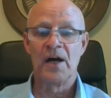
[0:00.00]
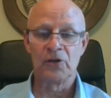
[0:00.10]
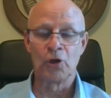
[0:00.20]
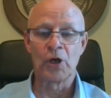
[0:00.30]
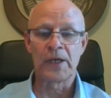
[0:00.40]

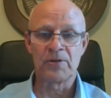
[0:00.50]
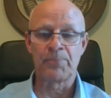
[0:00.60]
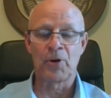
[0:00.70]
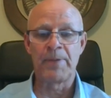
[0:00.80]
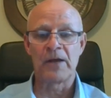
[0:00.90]
look at the
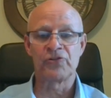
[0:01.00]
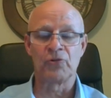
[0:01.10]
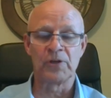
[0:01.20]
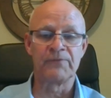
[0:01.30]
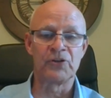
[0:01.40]

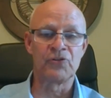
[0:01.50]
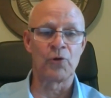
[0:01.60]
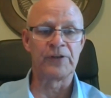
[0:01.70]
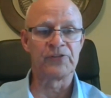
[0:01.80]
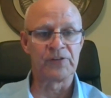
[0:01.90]
perpetual
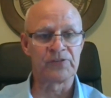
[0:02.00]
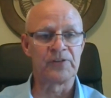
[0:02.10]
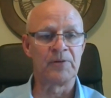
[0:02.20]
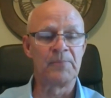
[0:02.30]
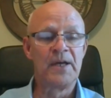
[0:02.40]
inventory
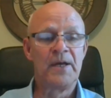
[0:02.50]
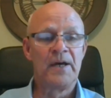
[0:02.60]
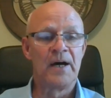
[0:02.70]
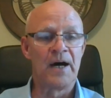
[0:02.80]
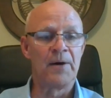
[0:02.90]
system,
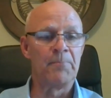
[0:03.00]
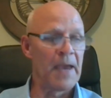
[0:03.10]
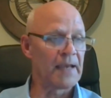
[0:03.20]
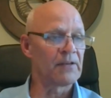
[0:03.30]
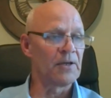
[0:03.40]

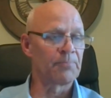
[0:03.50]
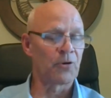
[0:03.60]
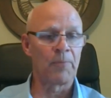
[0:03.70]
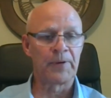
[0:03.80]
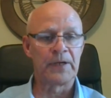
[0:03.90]
make the
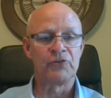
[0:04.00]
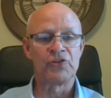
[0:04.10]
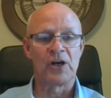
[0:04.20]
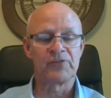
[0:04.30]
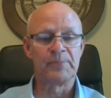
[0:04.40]
appropriate
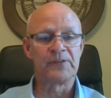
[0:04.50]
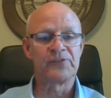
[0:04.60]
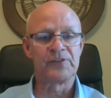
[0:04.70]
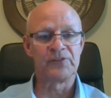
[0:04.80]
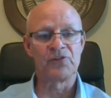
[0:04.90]

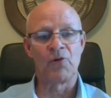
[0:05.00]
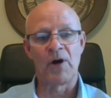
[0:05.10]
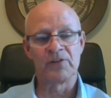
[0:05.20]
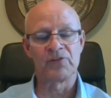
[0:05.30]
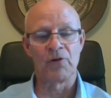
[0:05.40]
adjustments, and so
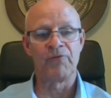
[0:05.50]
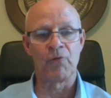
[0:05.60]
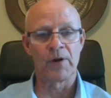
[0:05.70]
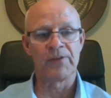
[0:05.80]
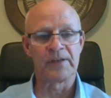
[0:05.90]
on and so
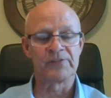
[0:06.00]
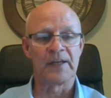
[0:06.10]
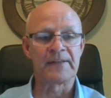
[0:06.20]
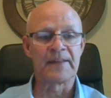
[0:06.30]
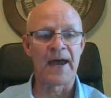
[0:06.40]
forth, things
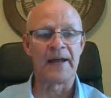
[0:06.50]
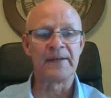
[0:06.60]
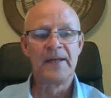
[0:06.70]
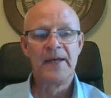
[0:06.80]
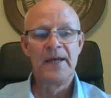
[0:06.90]
like that.
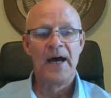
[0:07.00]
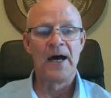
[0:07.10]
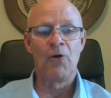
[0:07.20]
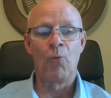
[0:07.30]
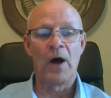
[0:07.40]

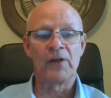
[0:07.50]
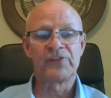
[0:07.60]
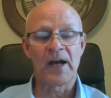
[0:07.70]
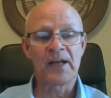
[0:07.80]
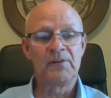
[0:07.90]
While
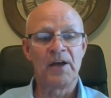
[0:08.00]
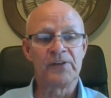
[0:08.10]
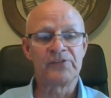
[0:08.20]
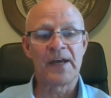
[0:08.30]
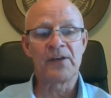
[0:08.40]

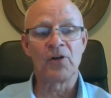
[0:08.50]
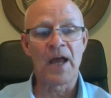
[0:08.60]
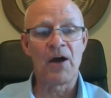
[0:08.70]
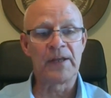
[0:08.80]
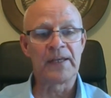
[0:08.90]
cycle
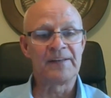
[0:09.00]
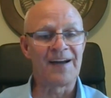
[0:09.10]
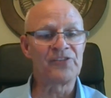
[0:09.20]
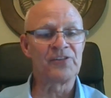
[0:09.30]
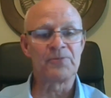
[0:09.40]
counting
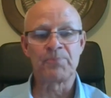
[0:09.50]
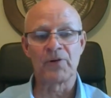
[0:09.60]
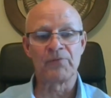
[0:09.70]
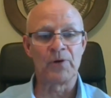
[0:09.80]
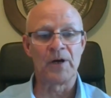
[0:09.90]
doesn't
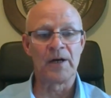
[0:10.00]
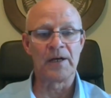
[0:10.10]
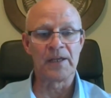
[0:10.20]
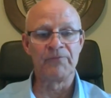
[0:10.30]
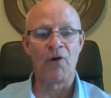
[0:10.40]

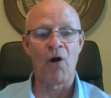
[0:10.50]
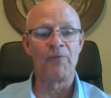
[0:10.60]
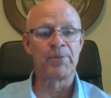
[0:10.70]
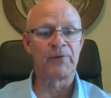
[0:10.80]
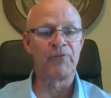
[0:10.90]

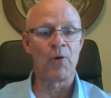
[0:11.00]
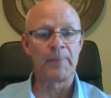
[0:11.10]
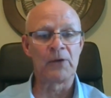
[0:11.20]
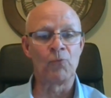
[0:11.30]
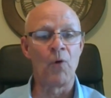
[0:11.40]
involve
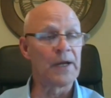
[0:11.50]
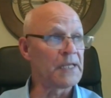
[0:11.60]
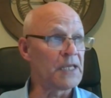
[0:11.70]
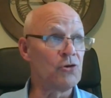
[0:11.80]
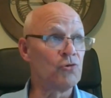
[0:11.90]
performing one
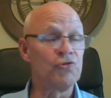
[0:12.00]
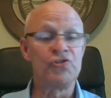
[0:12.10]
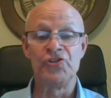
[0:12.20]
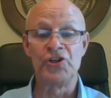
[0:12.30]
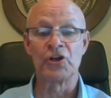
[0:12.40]

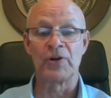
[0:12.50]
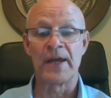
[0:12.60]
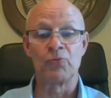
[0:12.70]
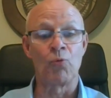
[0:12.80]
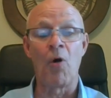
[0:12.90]
huge
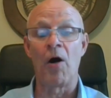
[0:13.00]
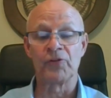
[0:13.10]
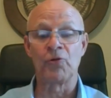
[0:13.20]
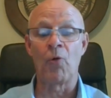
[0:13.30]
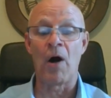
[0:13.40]
year-end
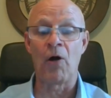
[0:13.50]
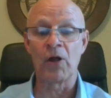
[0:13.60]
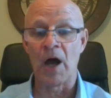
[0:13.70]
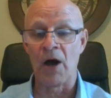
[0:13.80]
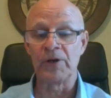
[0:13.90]
wall-to-wall
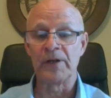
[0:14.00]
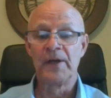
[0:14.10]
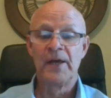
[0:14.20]
count,